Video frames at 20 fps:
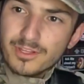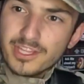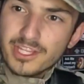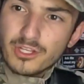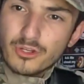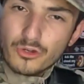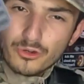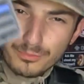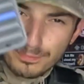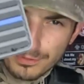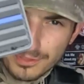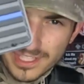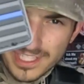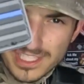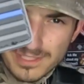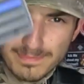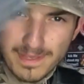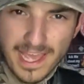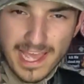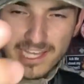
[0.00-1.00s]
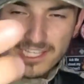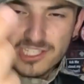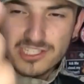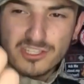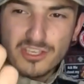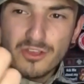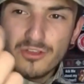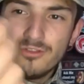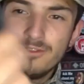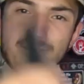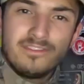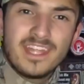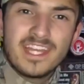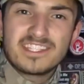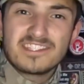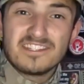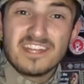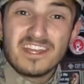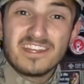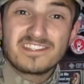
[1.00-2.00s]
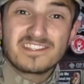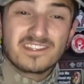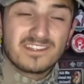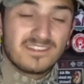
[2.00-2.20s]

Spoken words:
cool police patch, so that's nice.